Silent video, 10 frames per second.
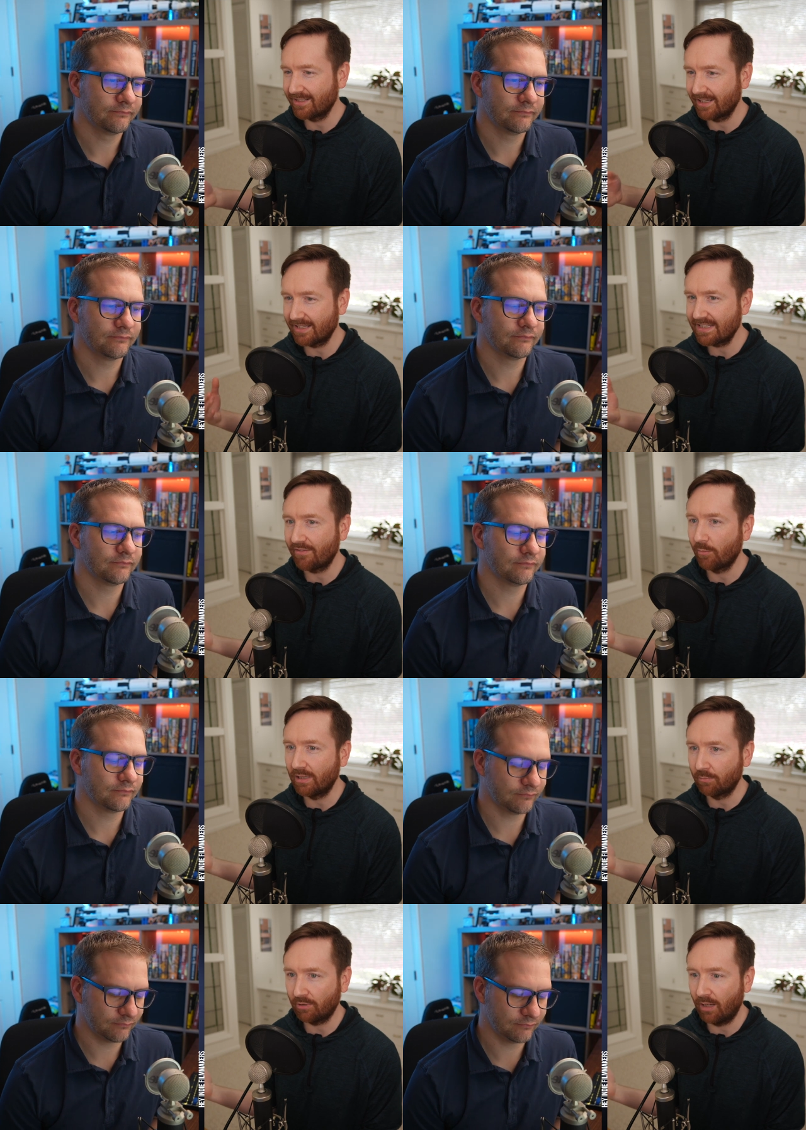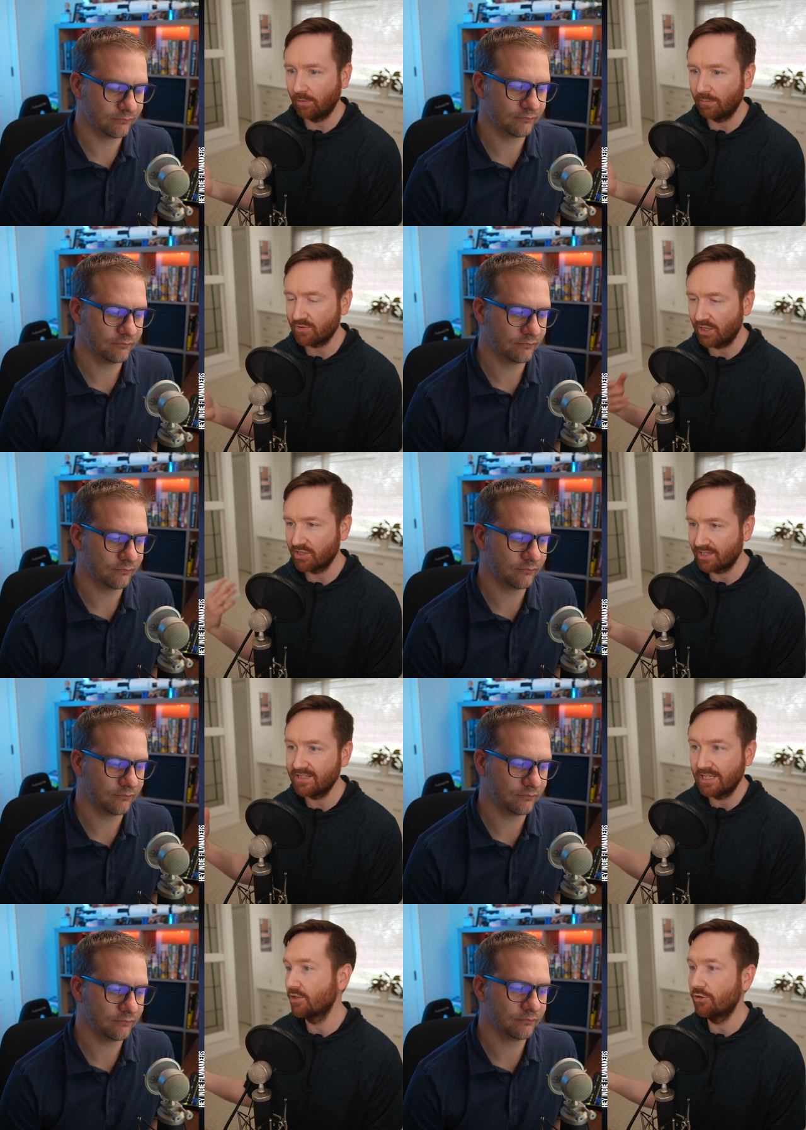Speaker 1: It's like it's never been a problem. So I just
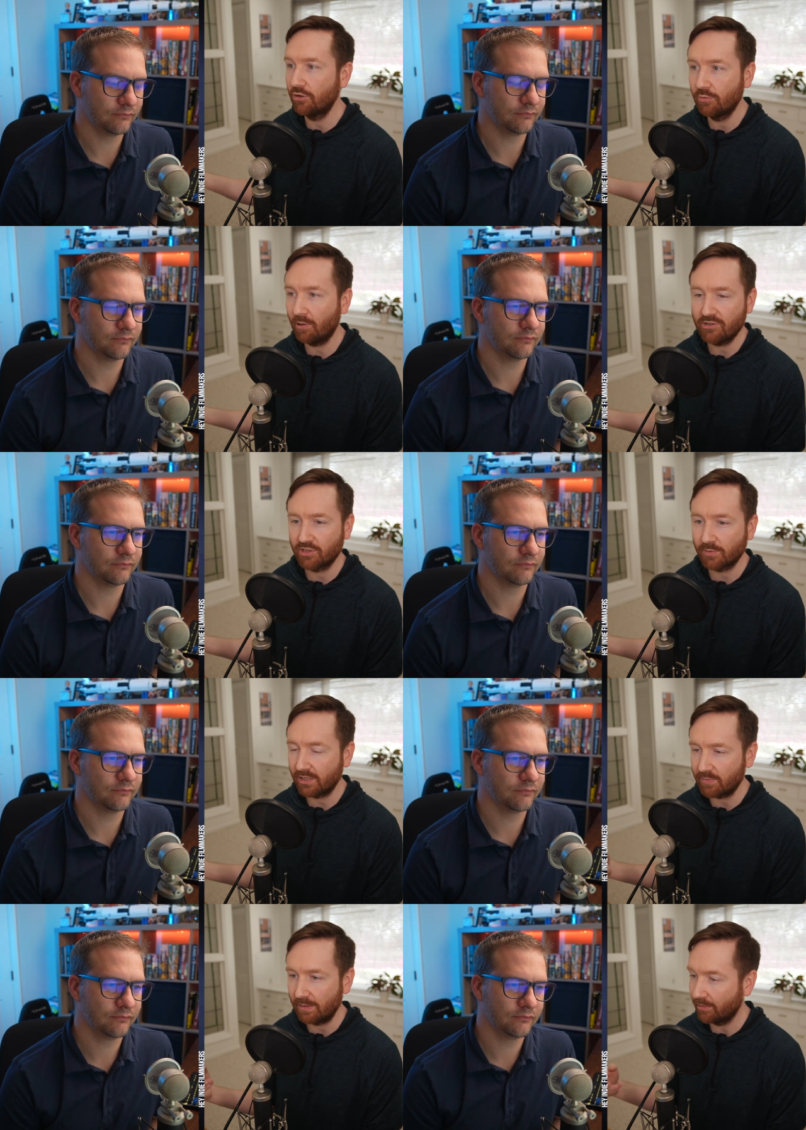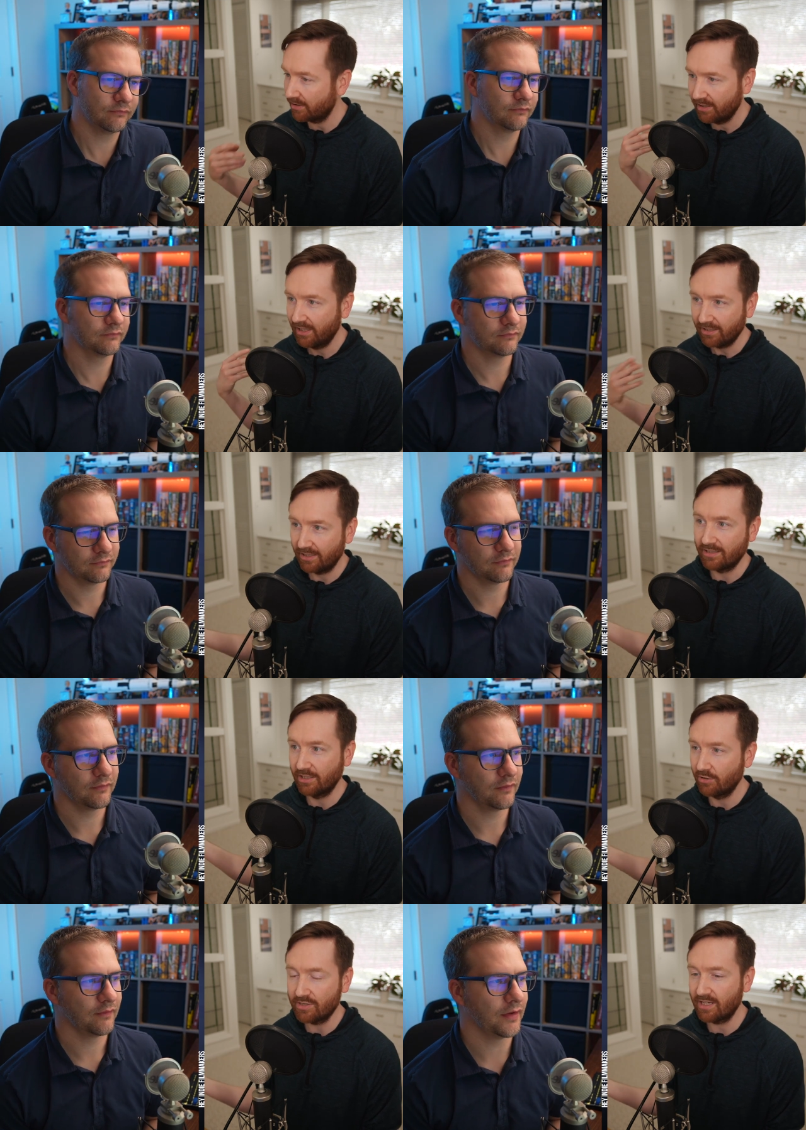continue to do projects with these people and
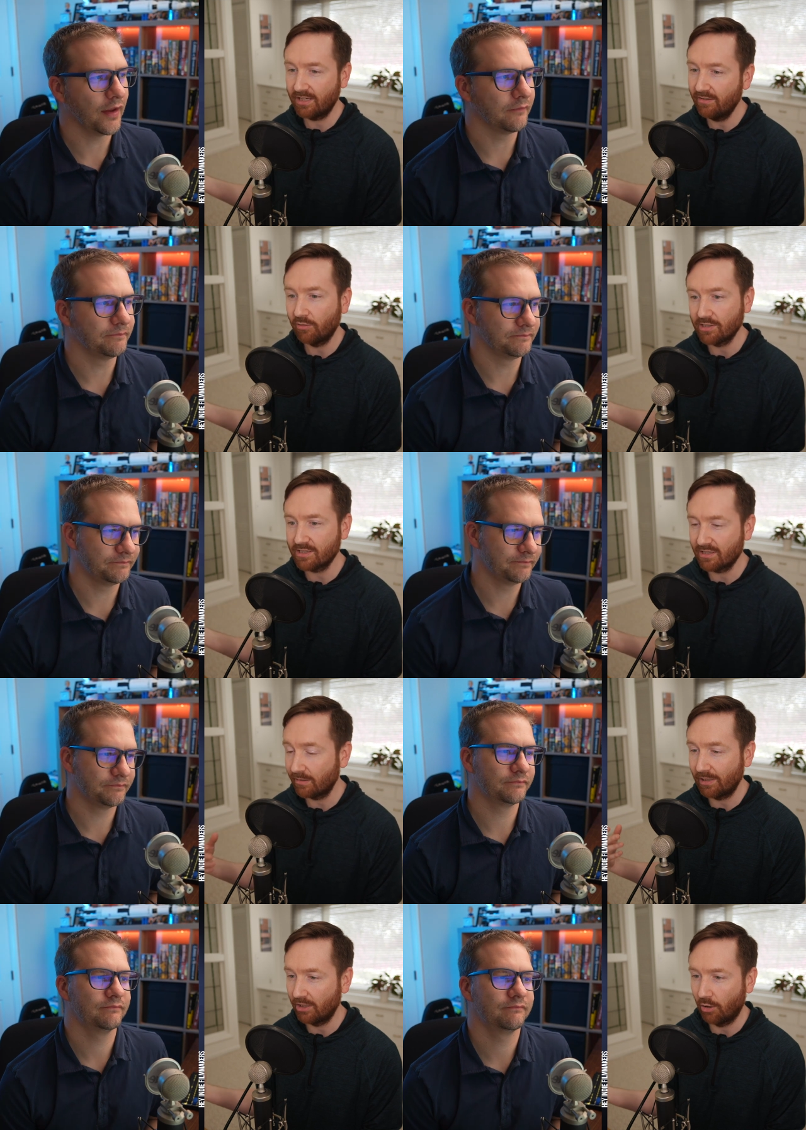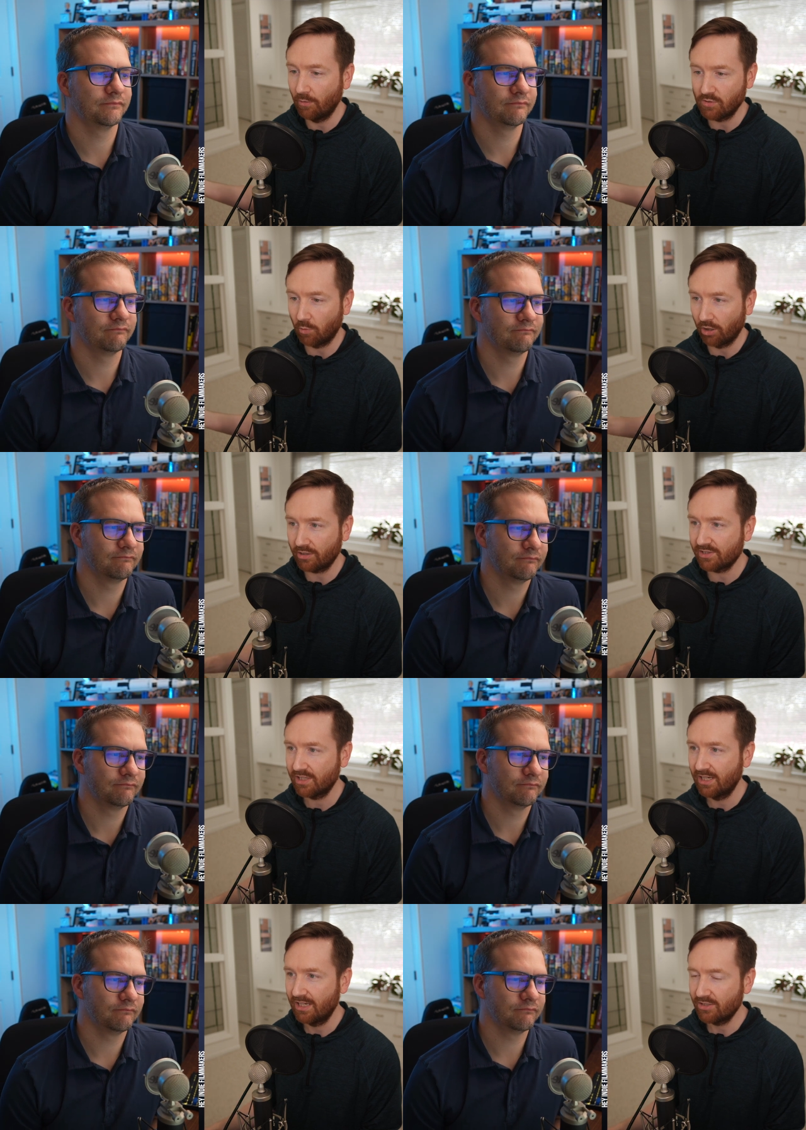continue to send yeah. invoices to them, and it always works.
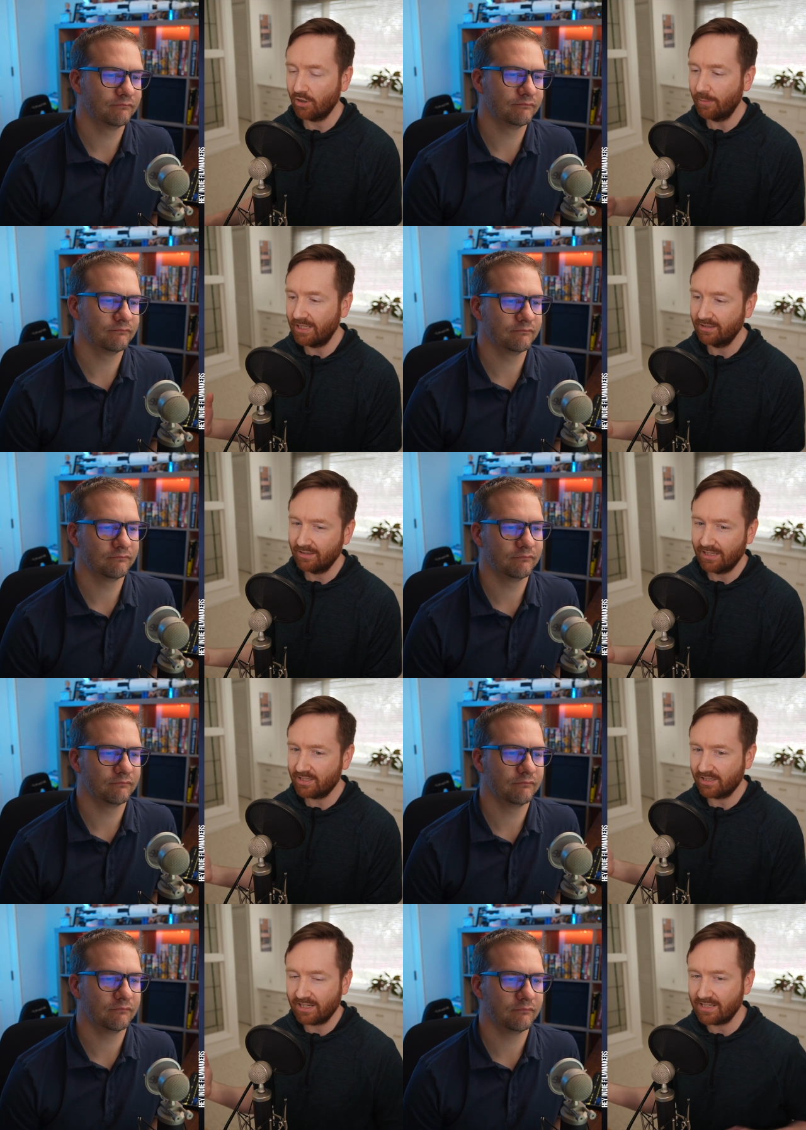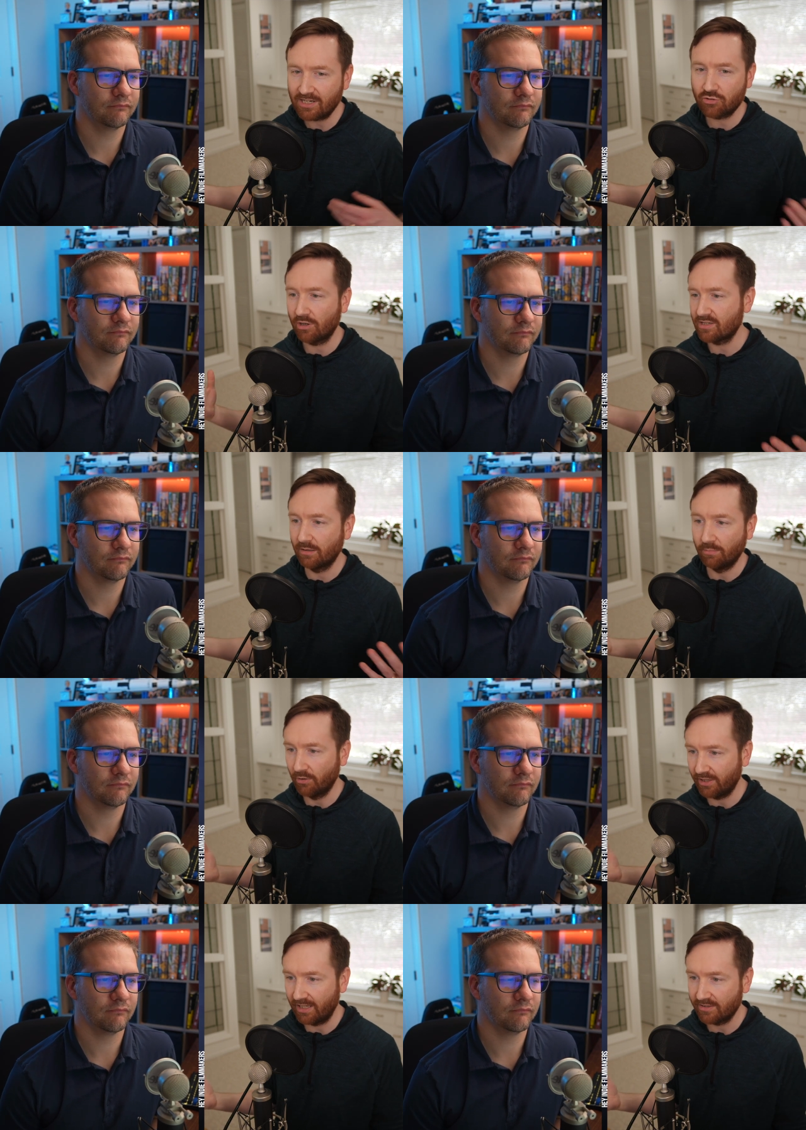So I mean, it, it takes trust on
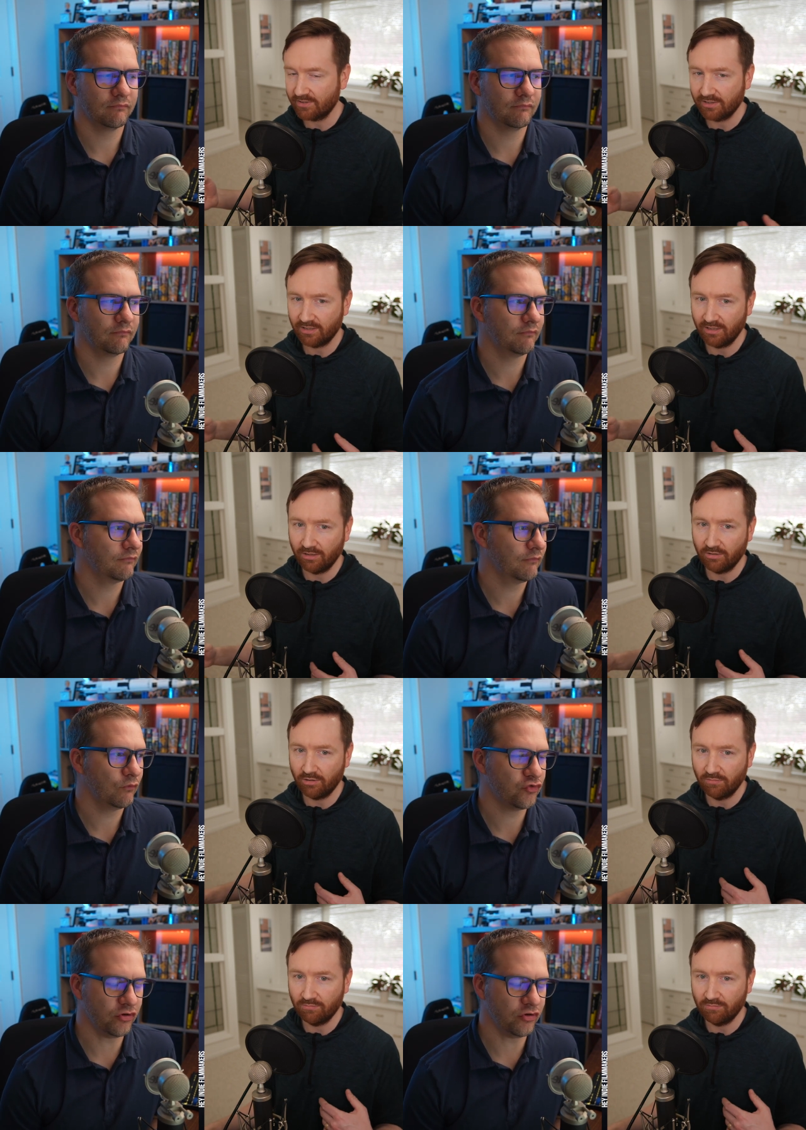both ends. You you,